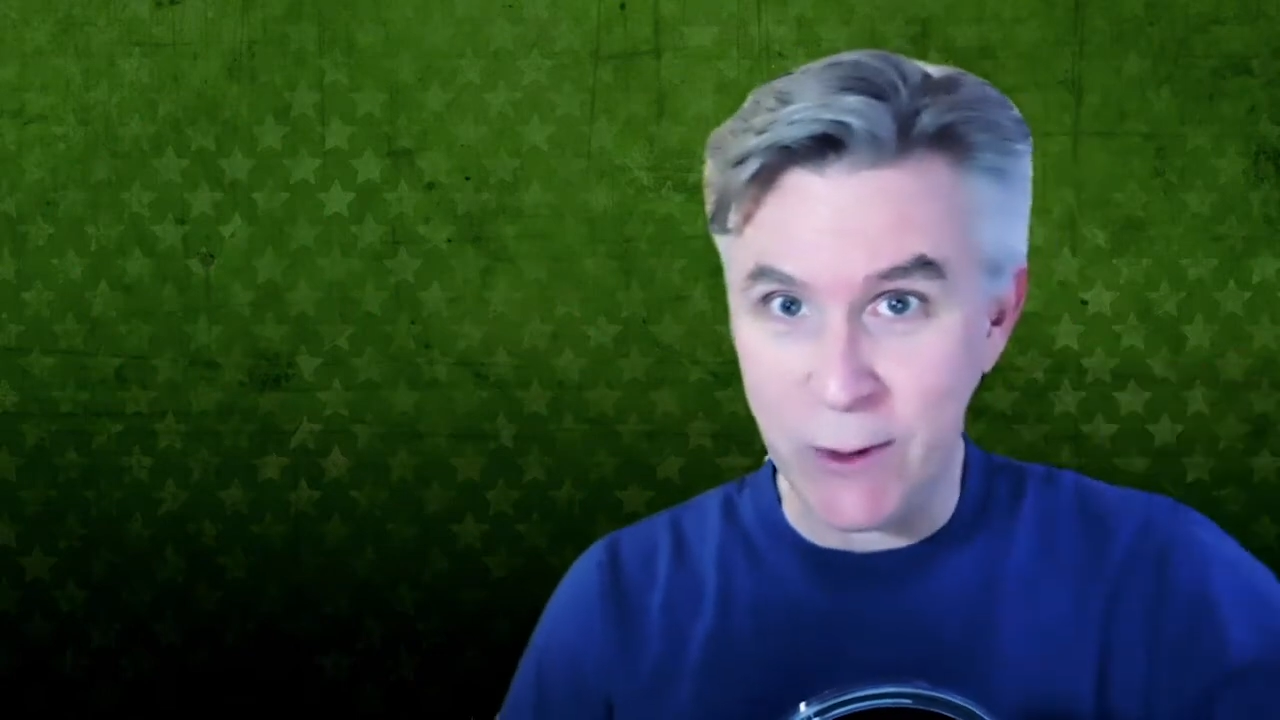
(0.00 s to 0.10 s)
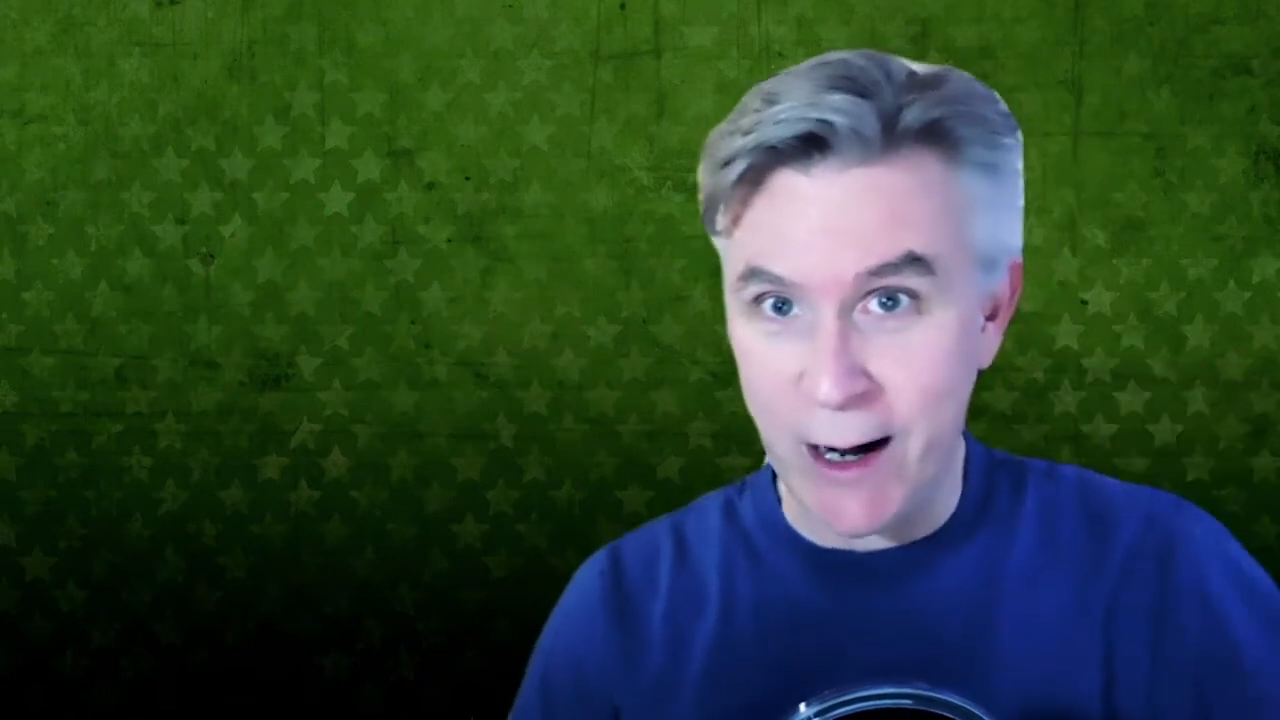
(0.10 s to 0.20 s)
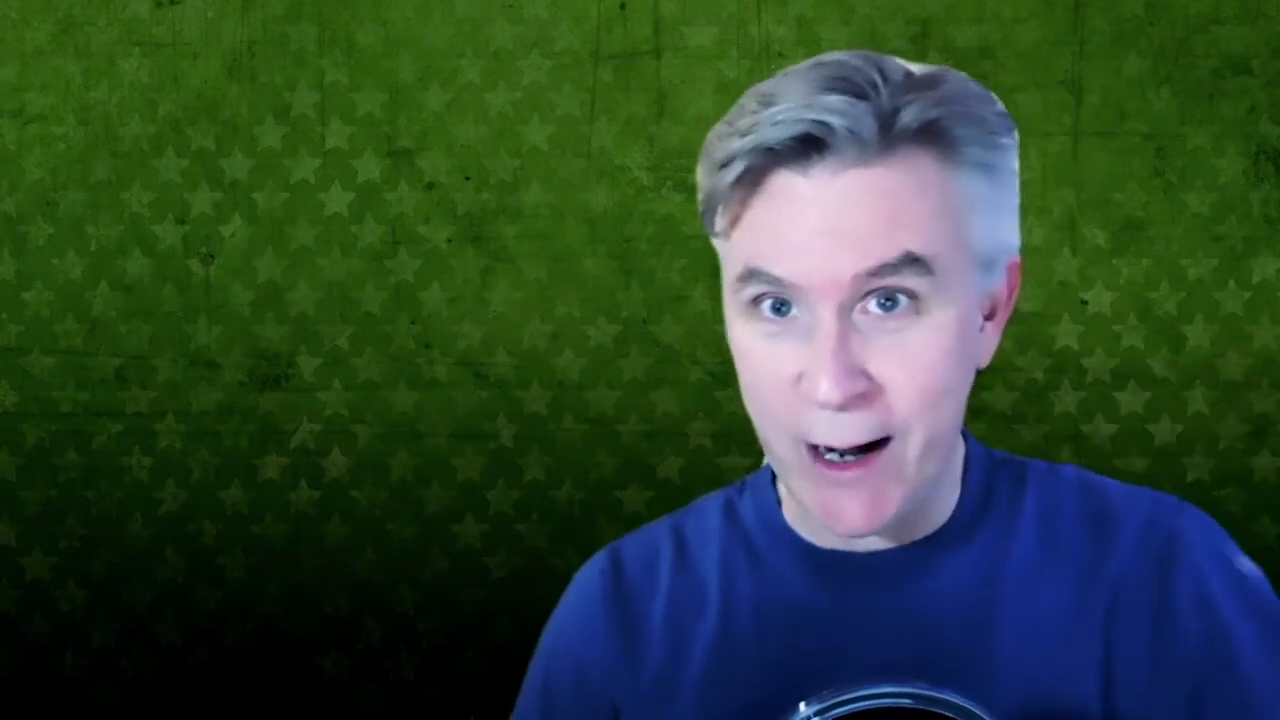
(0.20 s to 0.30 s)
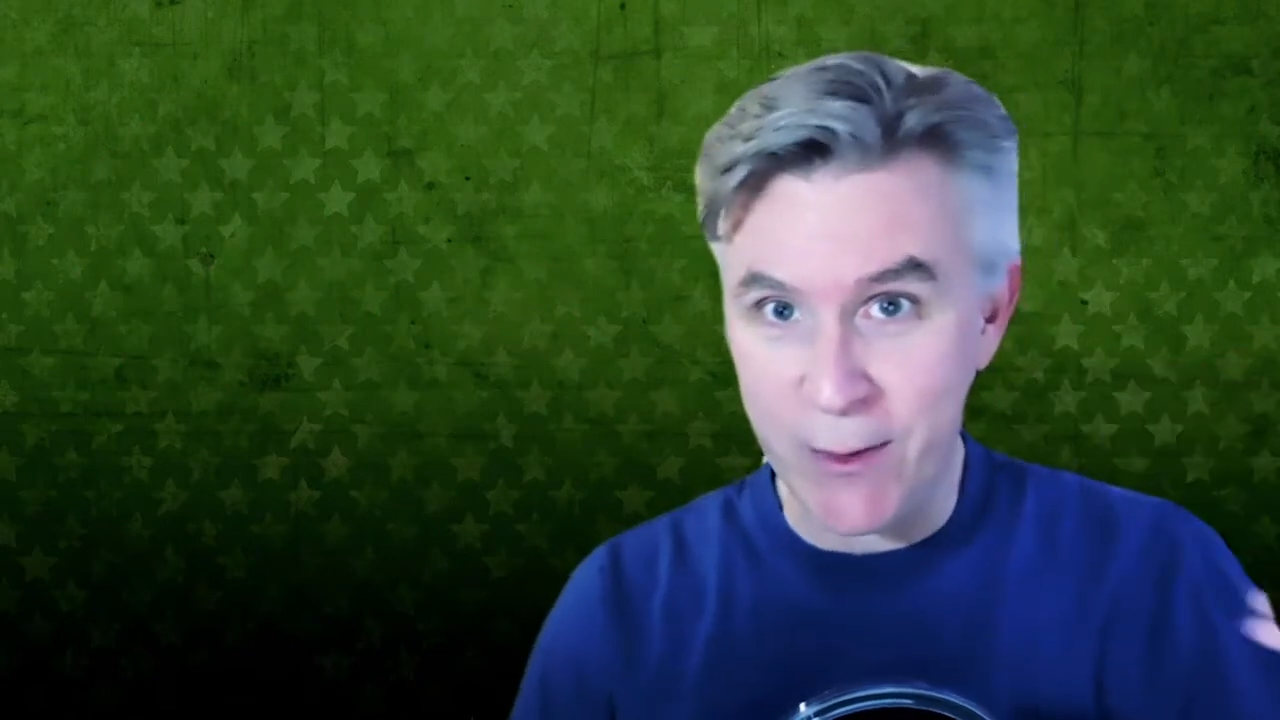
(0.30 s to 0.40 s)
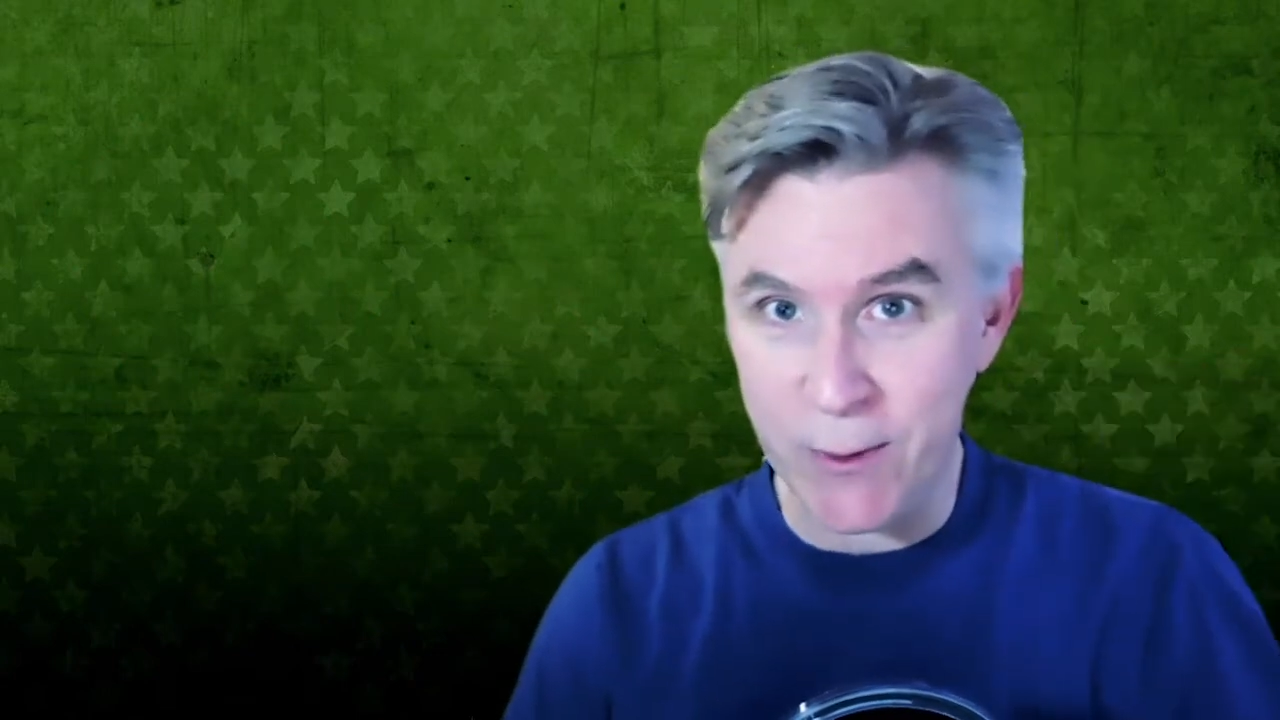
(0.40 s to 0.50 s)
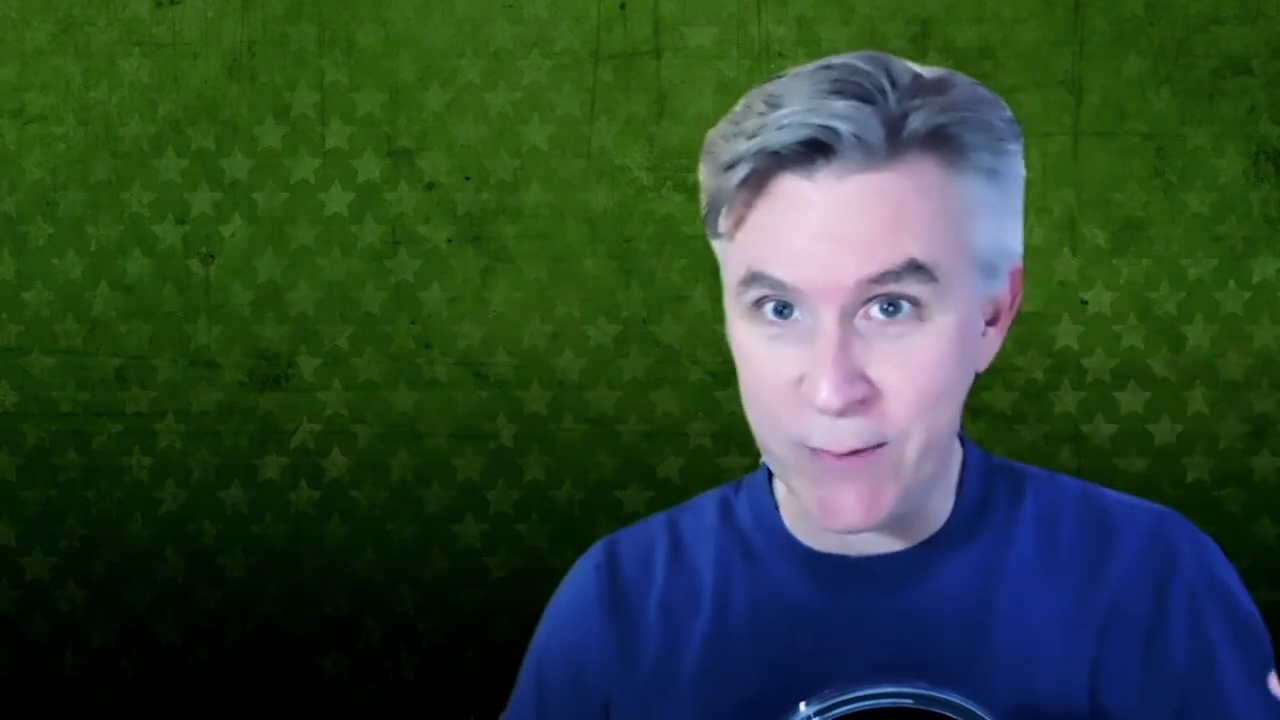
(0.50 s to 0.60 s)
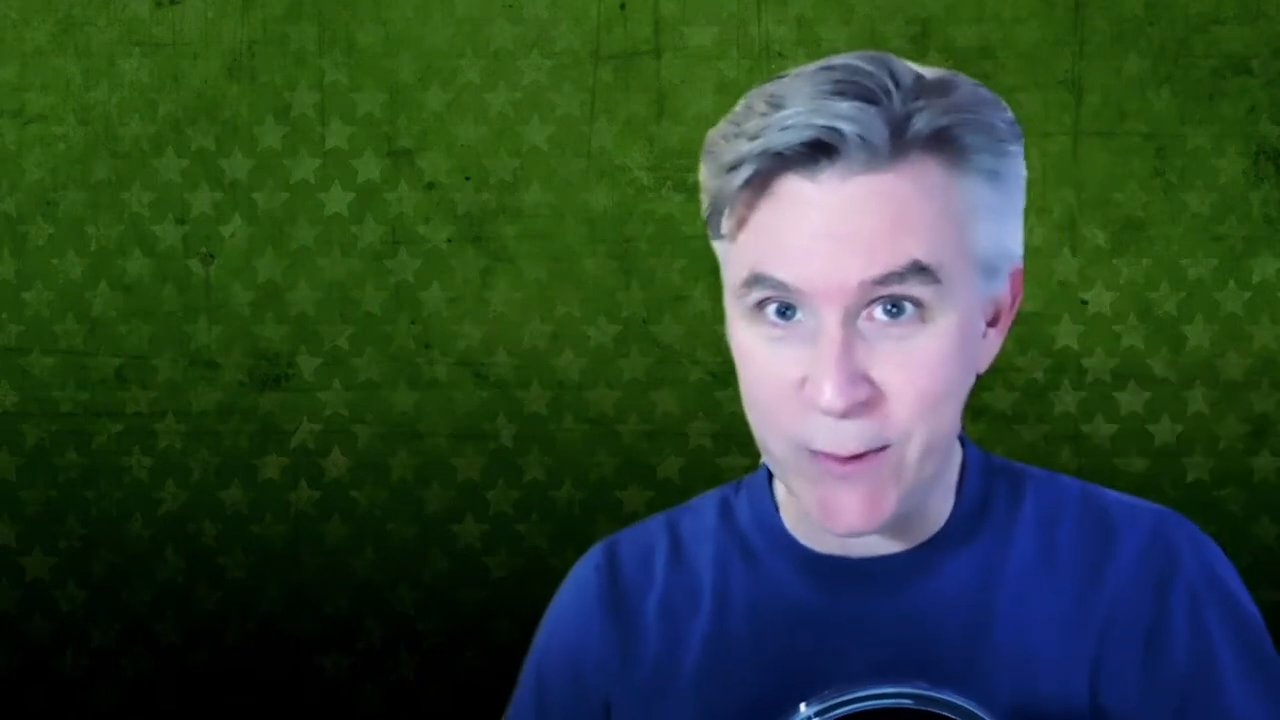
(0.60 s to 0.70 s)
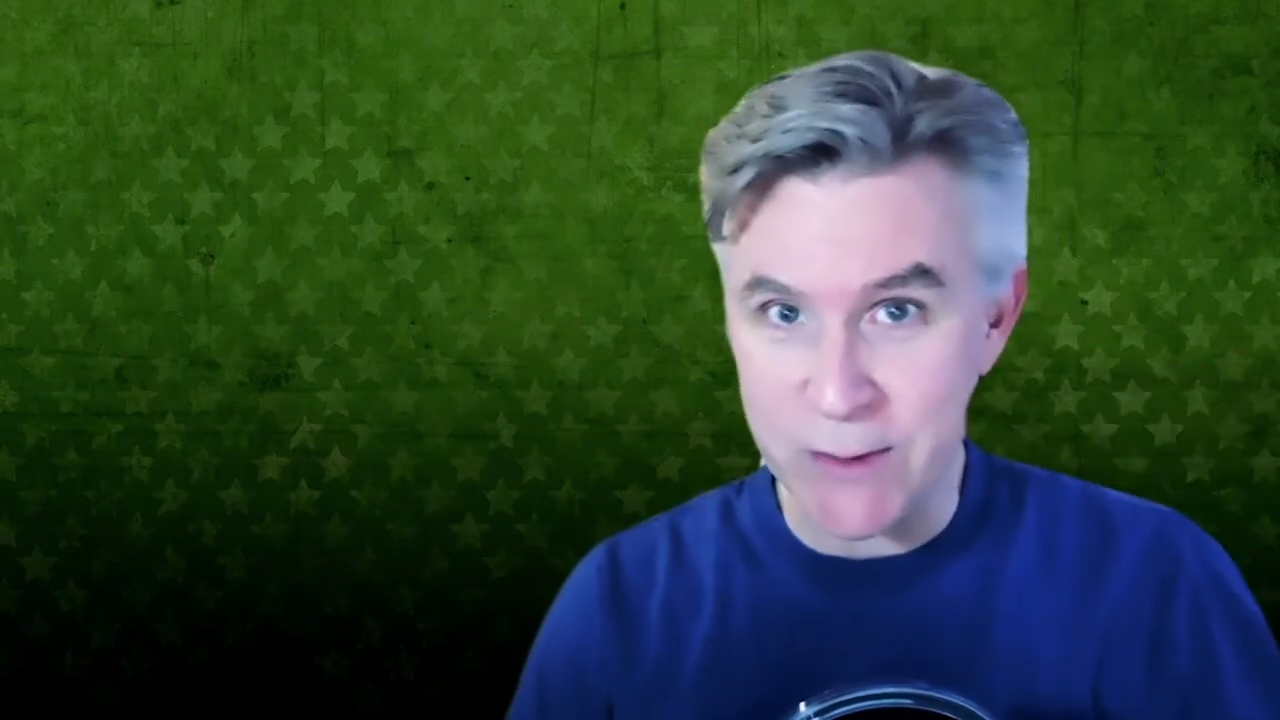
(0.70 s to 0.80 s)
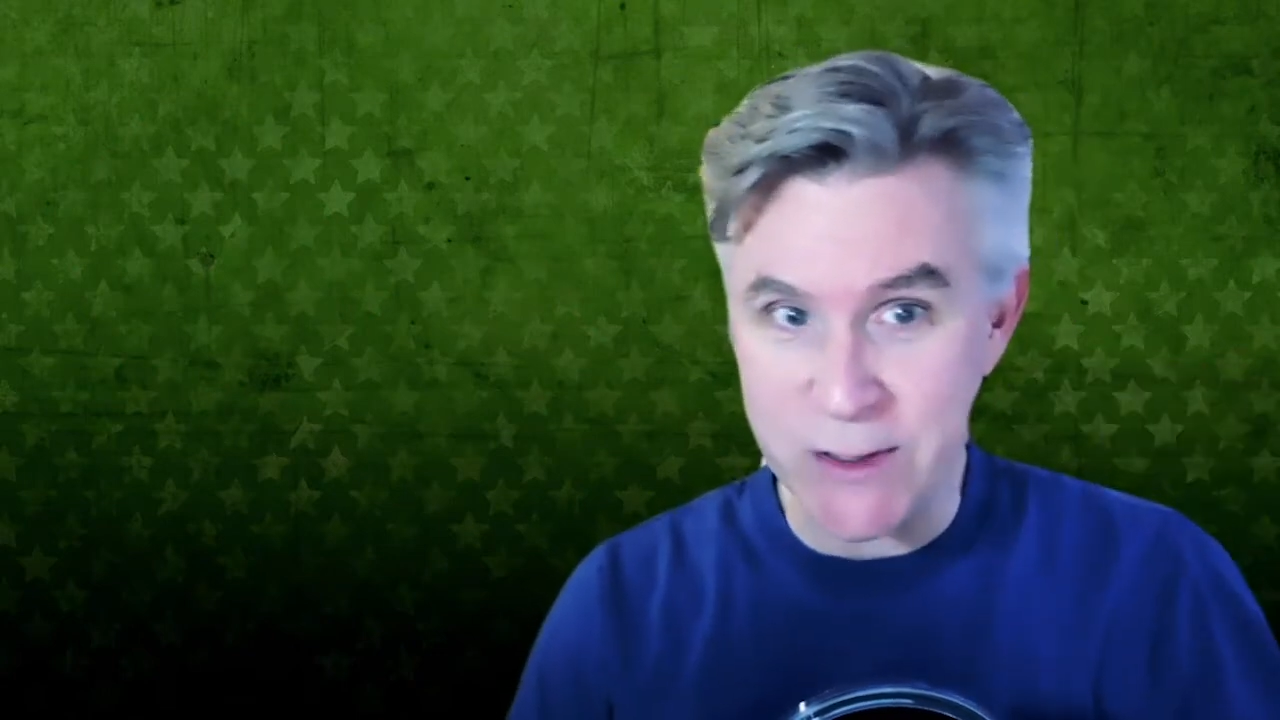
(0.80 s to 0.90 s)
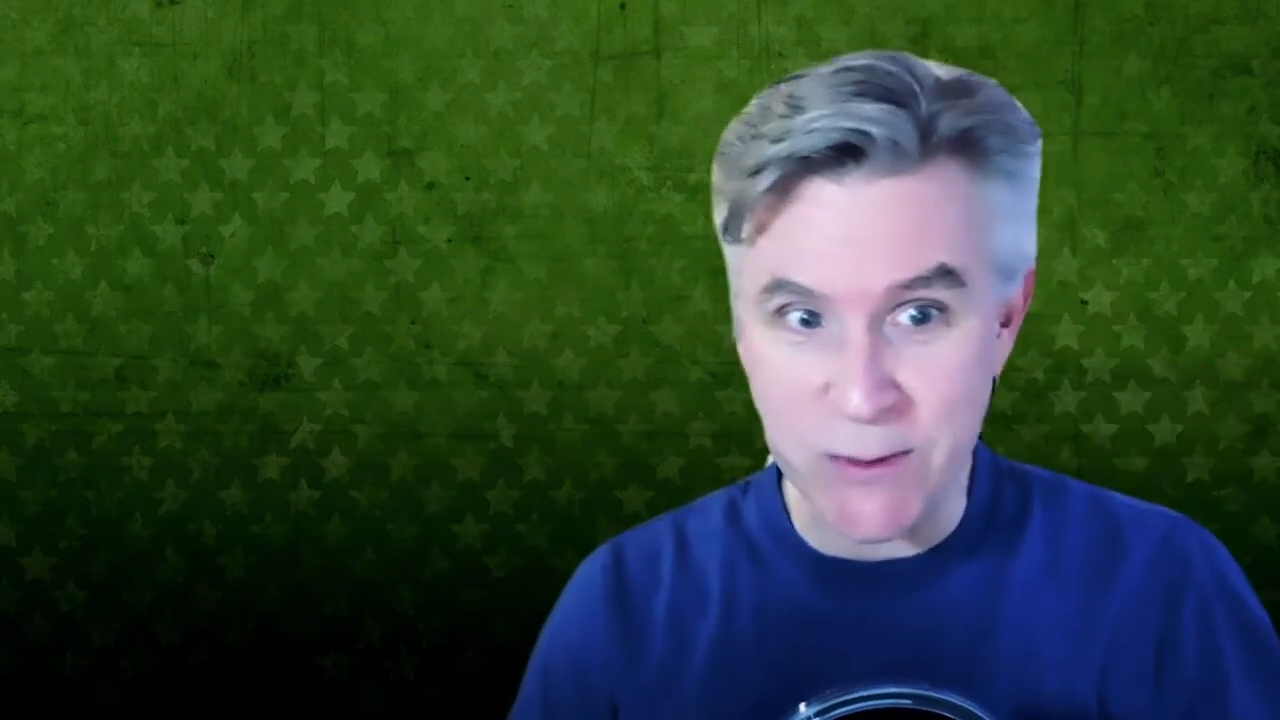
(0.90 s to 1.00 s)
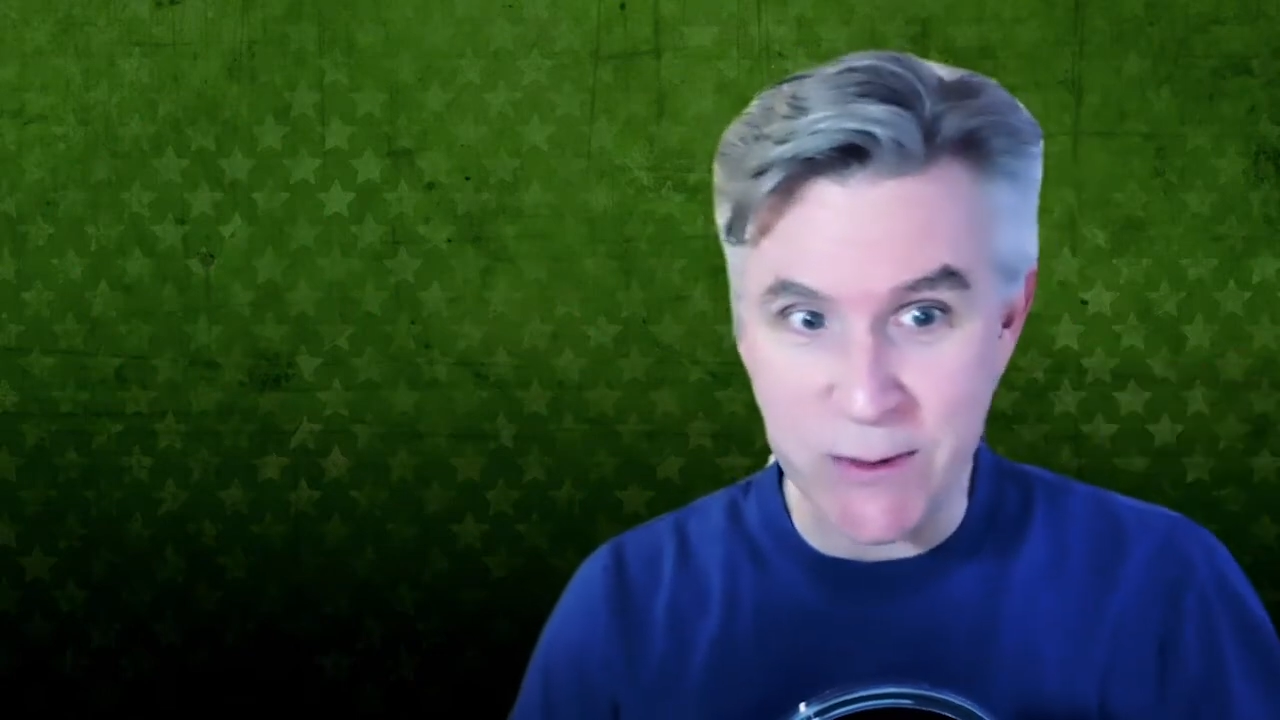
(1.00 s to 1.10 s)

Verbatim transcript: either of those two